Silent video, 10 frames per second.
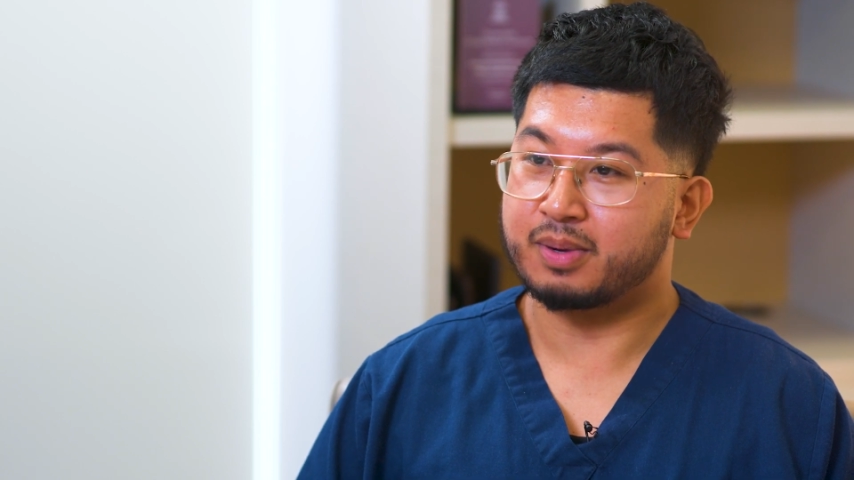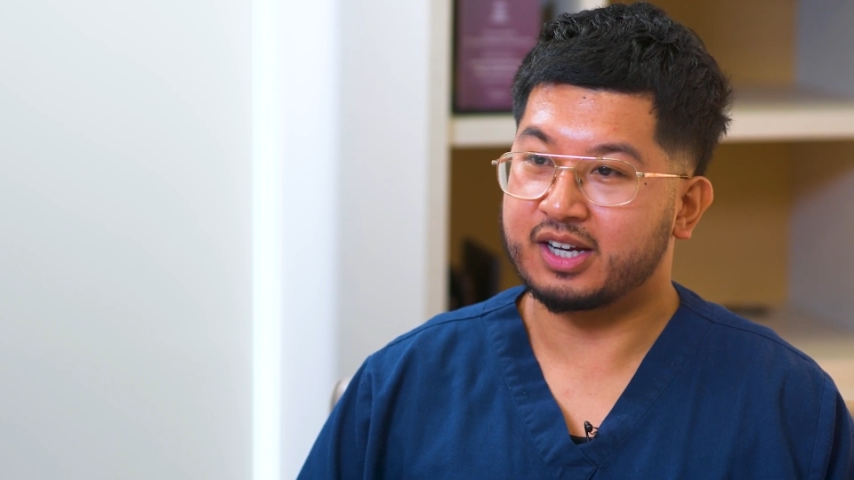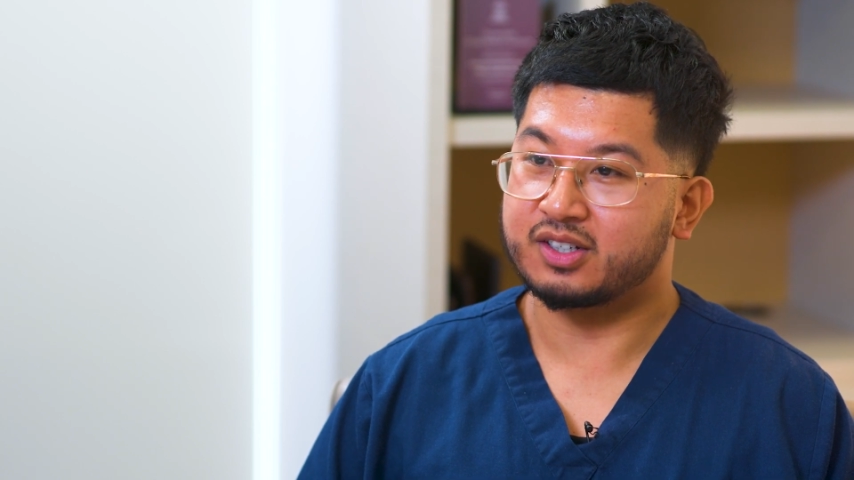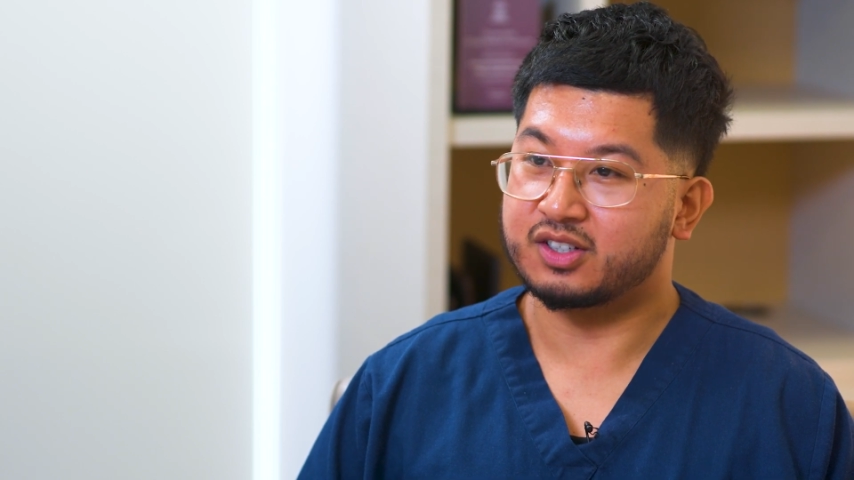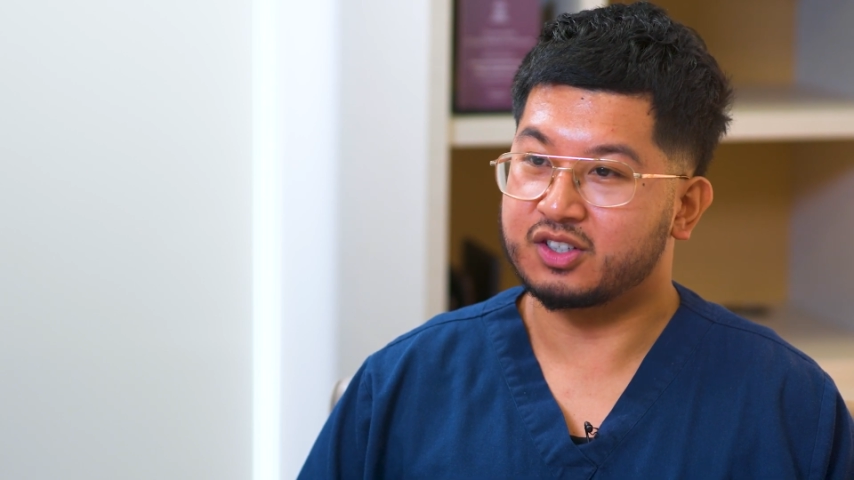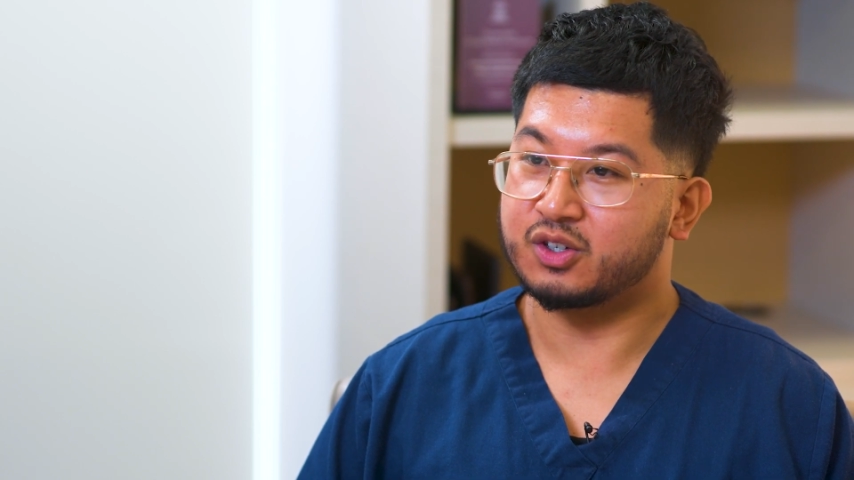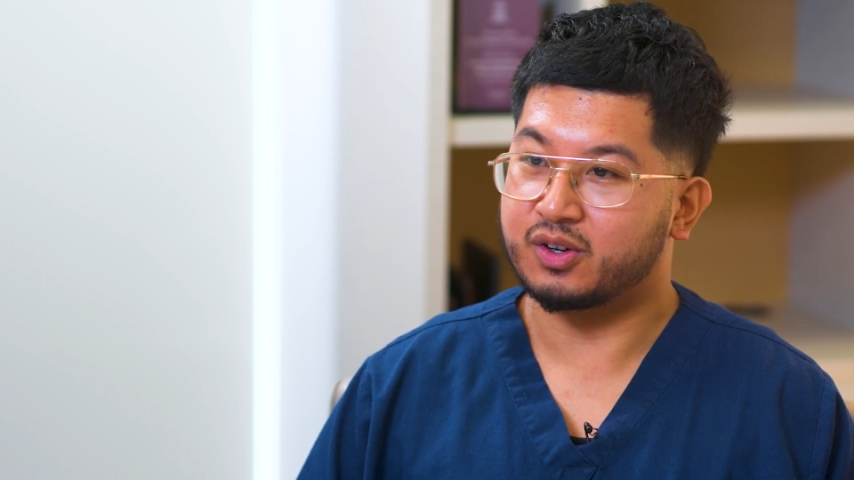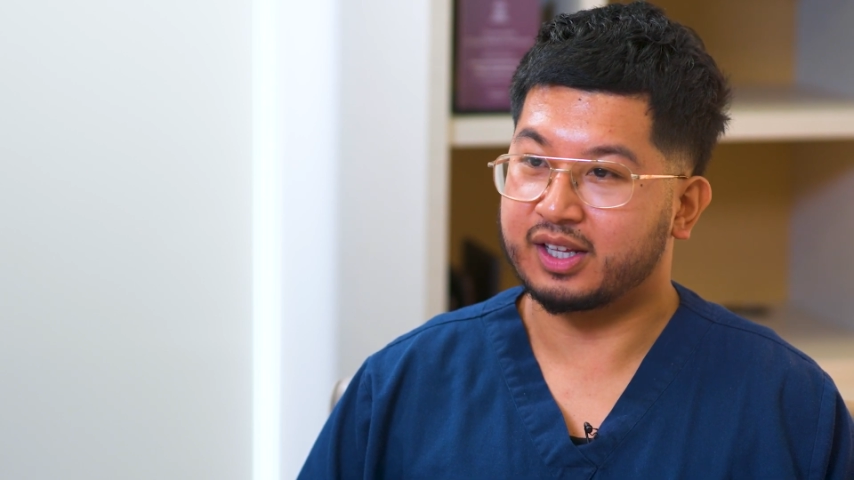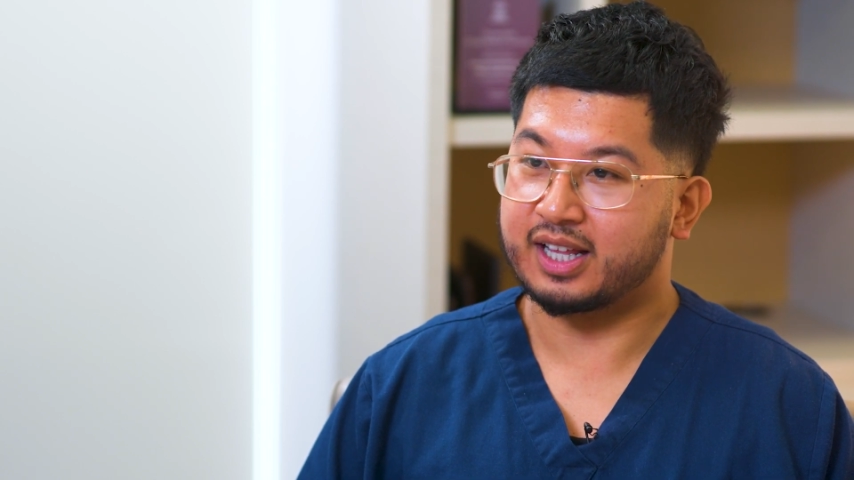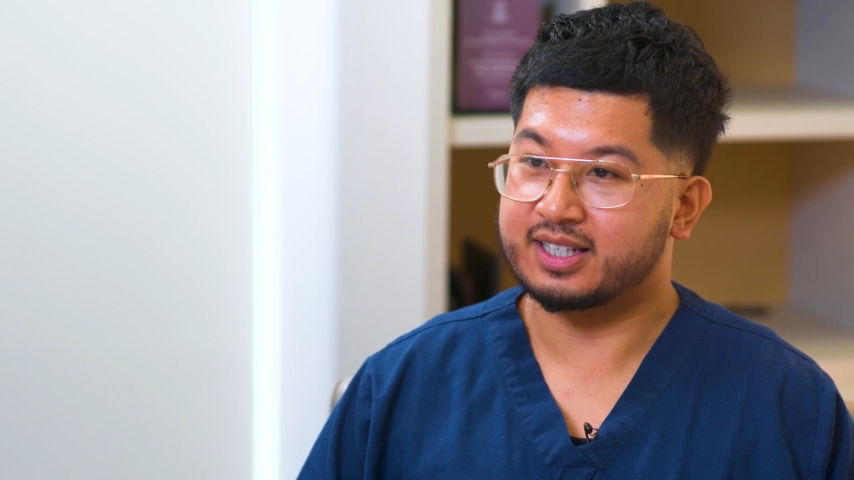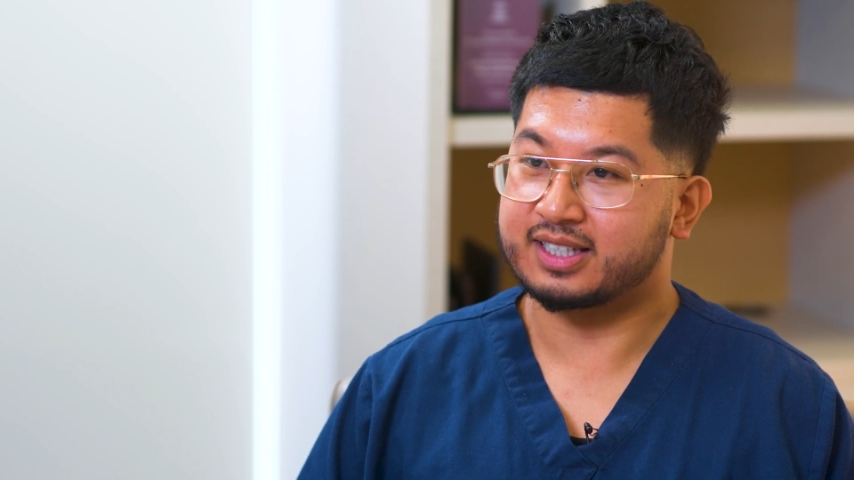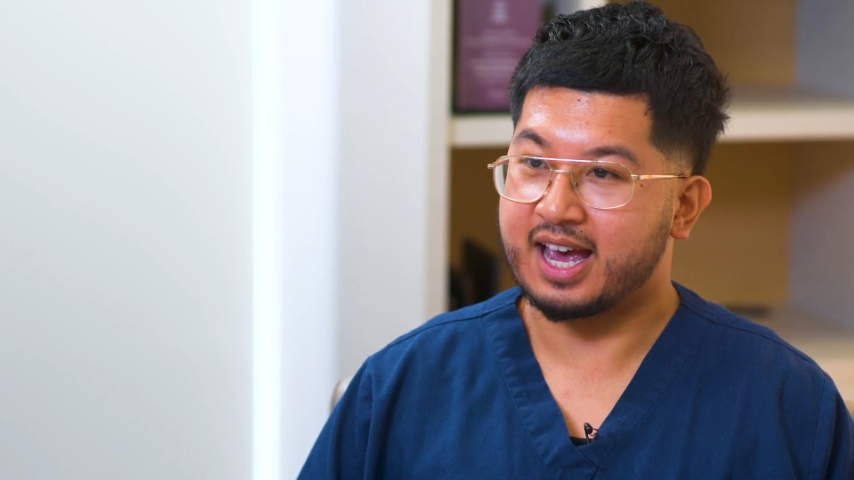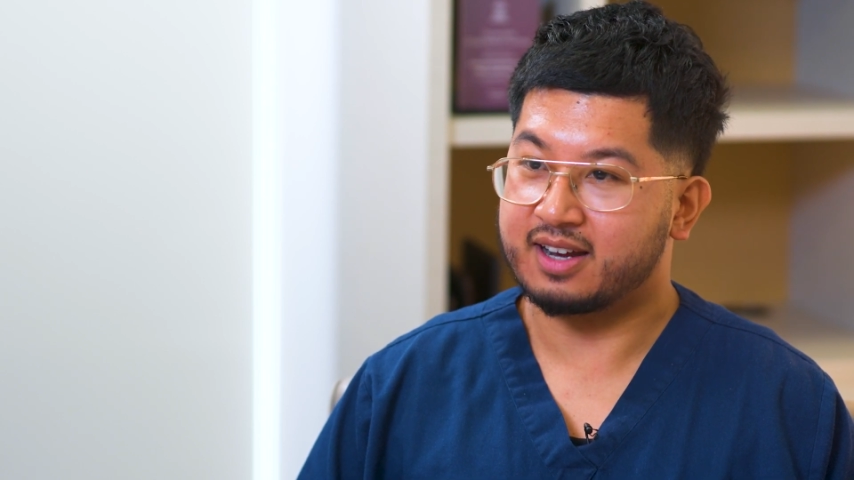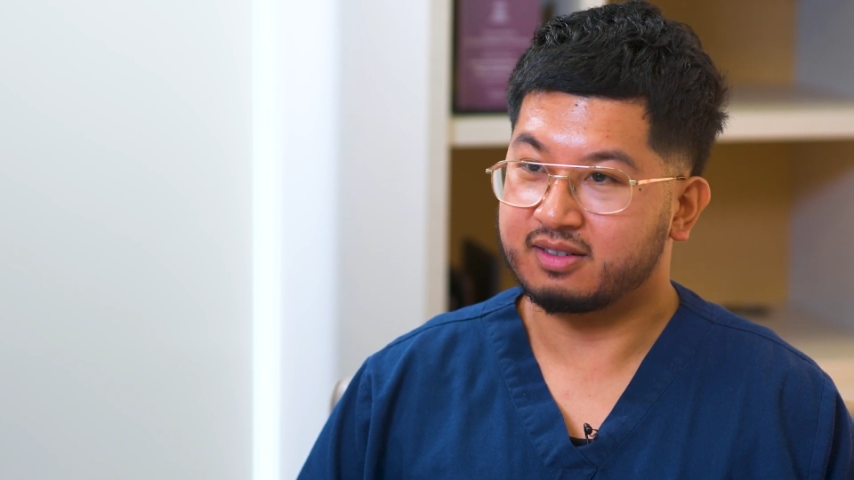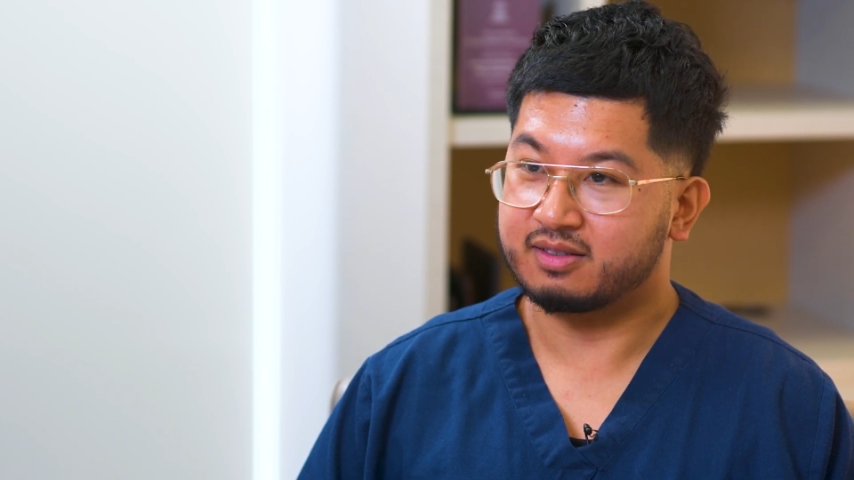patients during their scan.